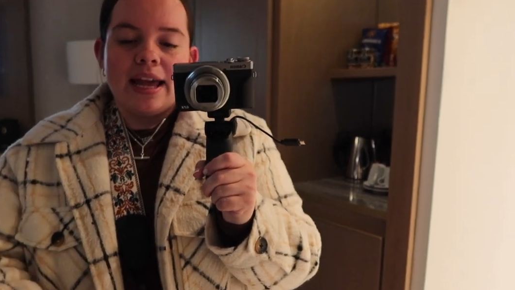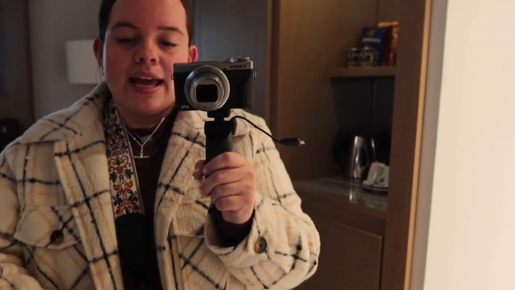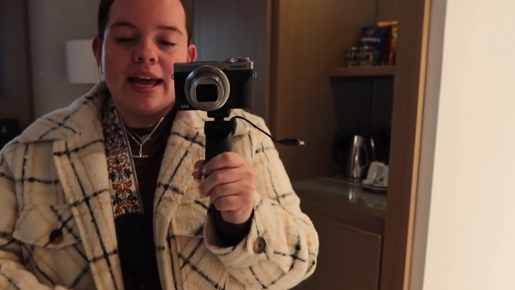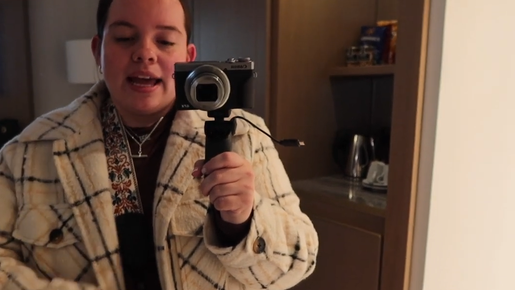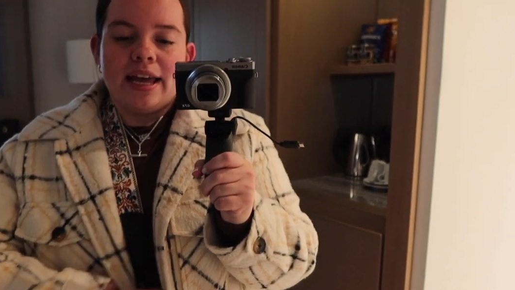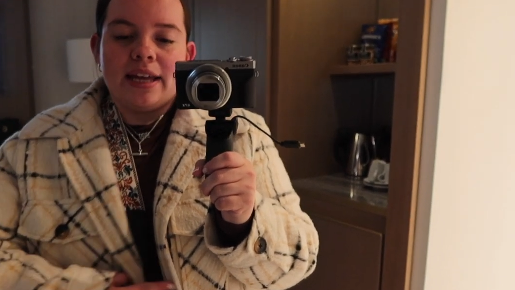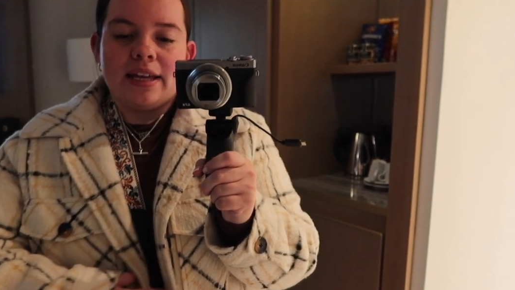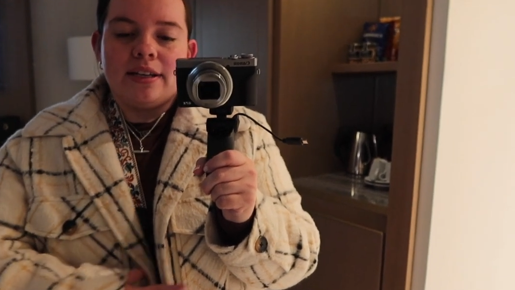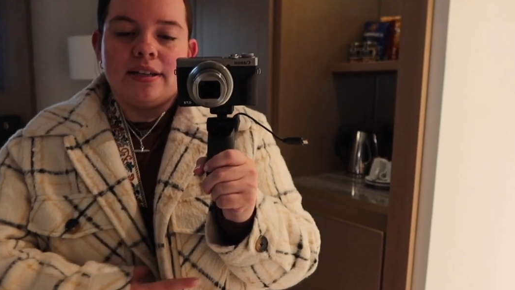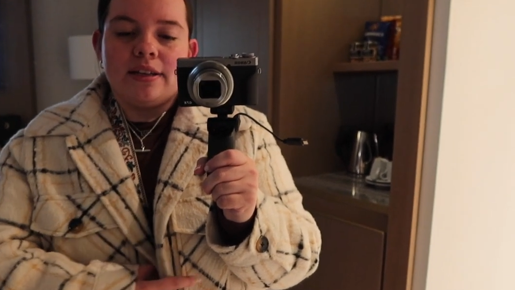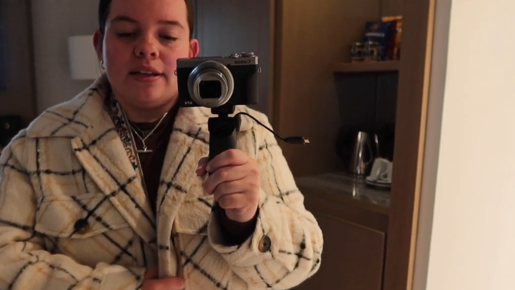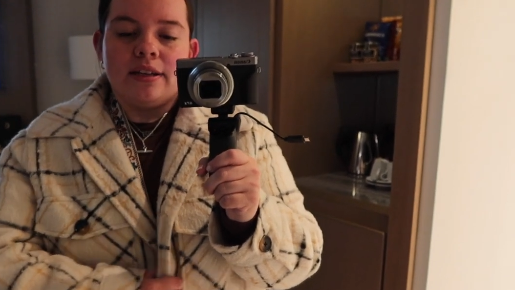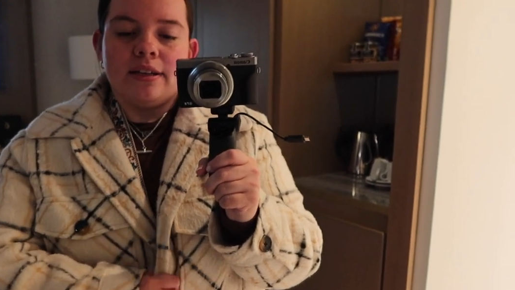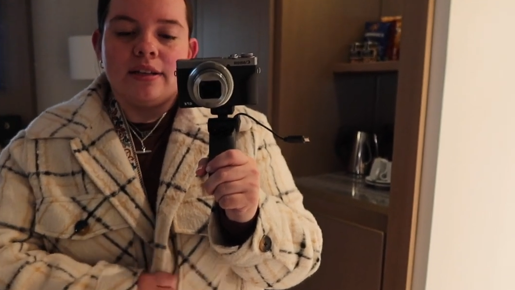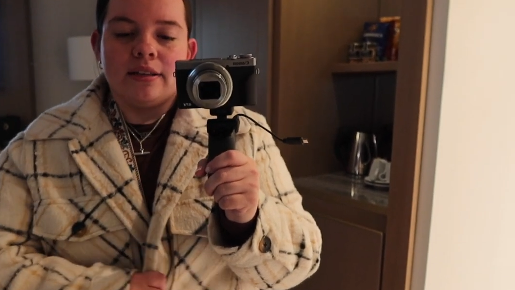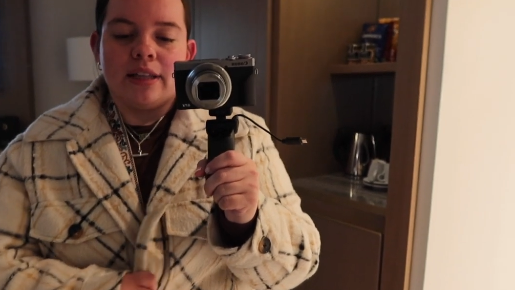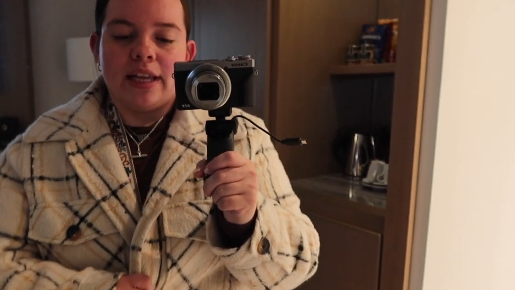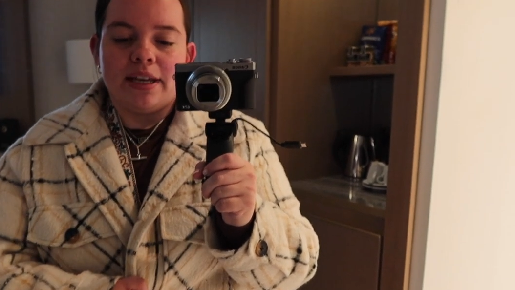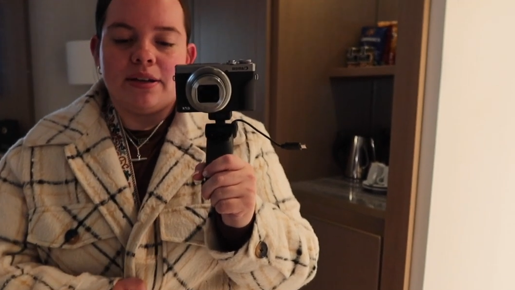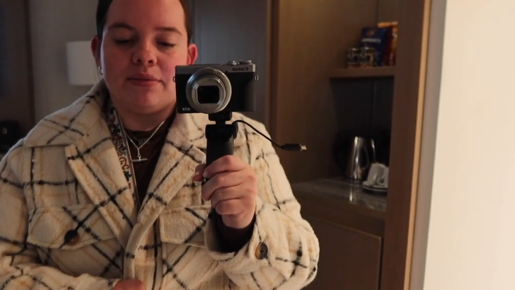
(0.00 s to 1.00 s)
and
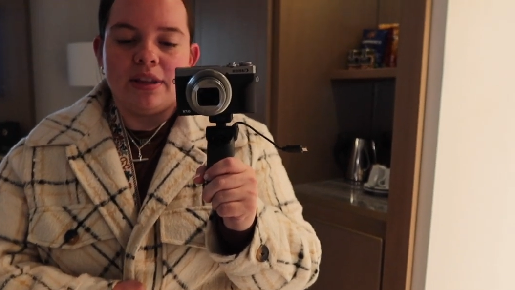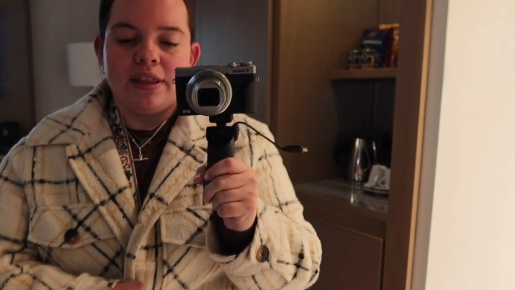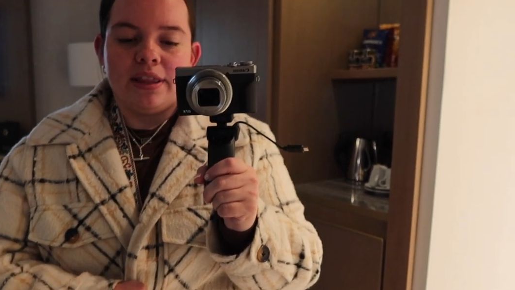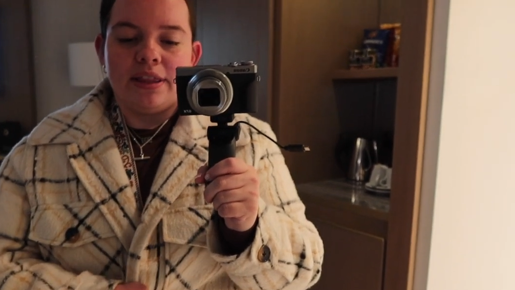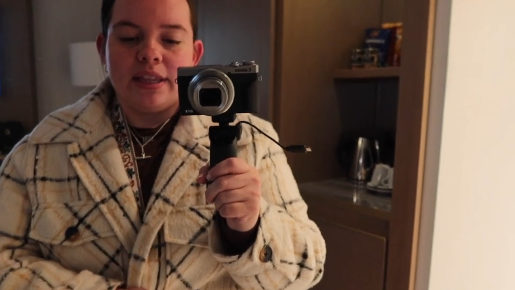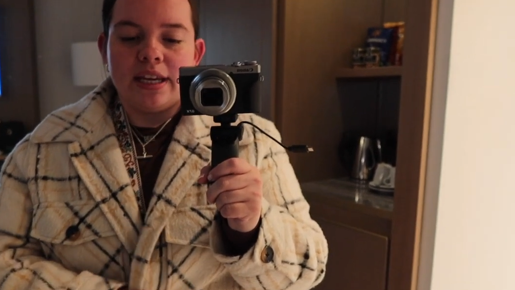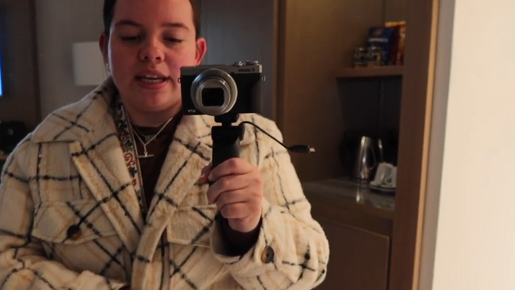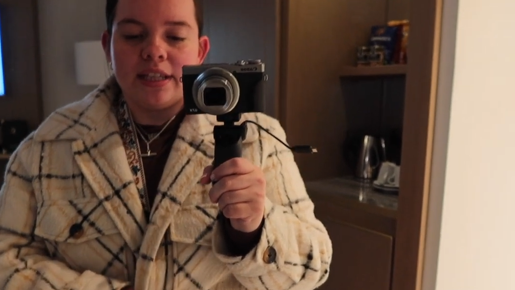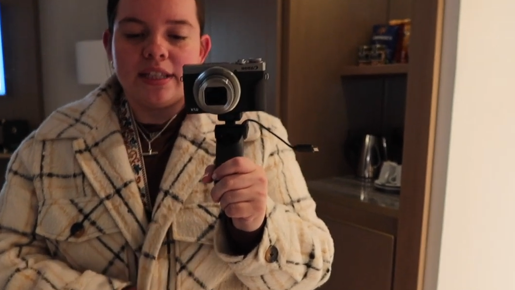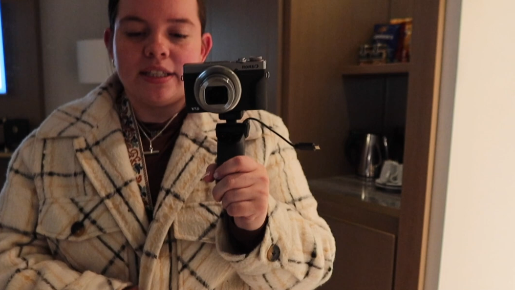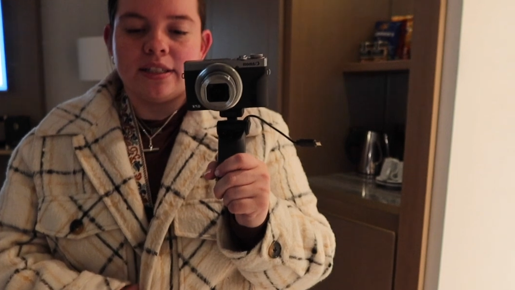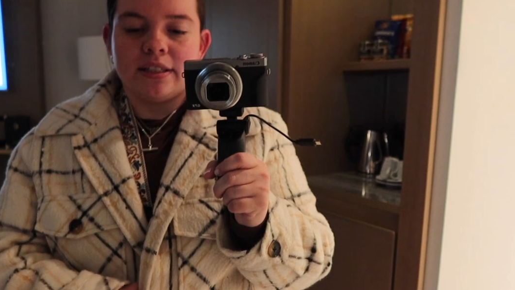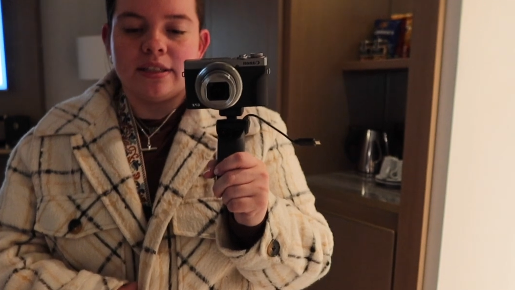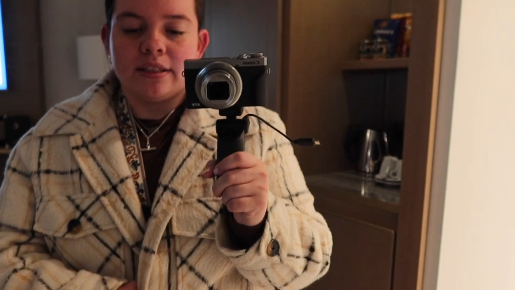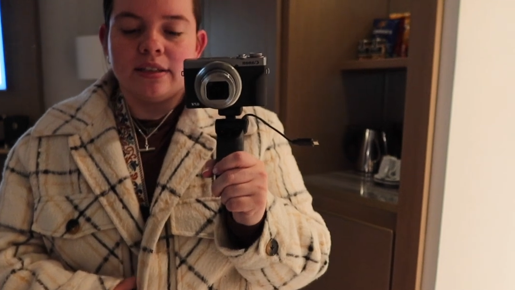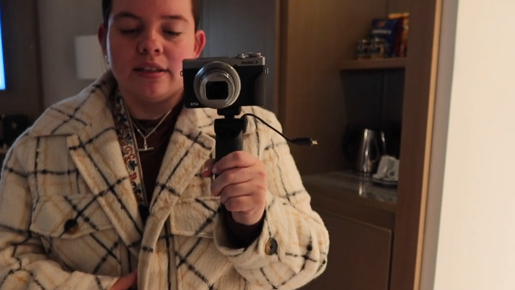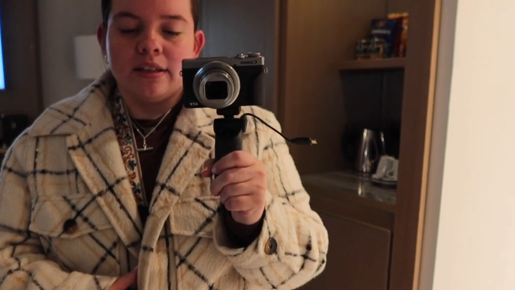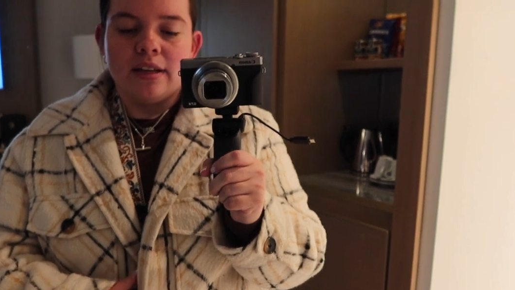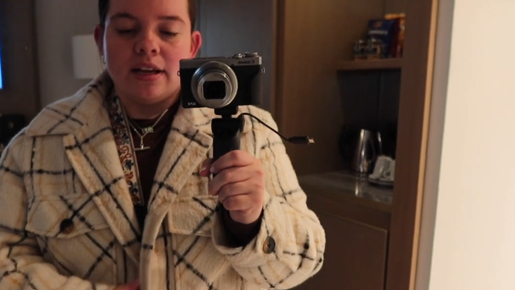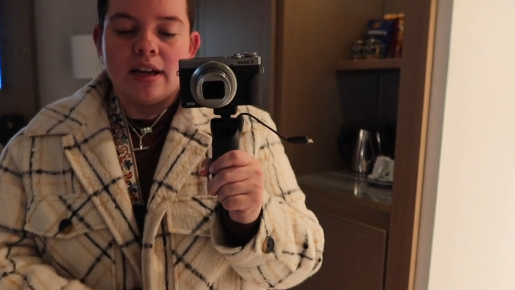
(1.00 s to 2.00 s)
like with this,